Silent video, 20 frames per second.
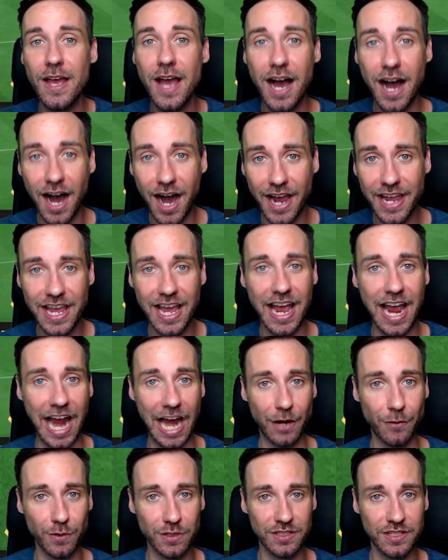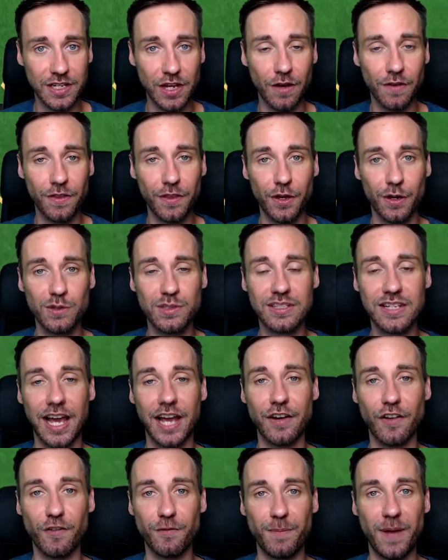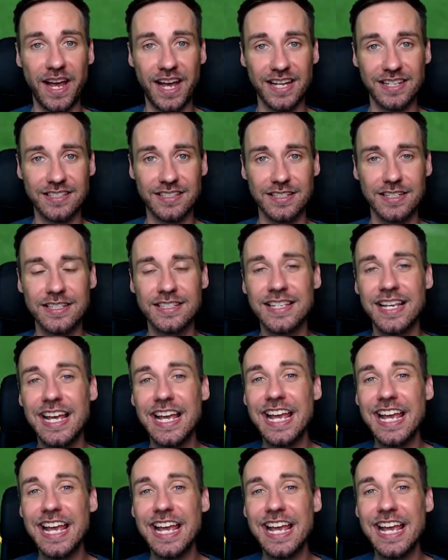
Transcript: higher accuracy on those kind of passes.